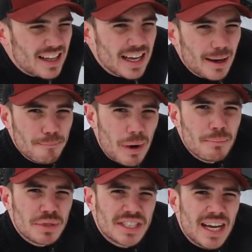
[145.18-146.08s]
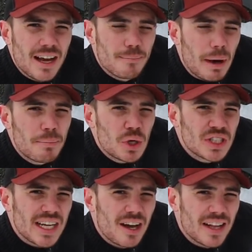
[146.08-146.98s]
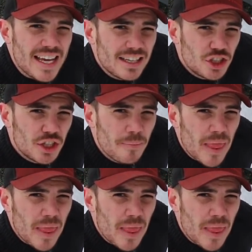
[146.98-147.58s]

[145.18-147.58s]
like a bumper style hitch.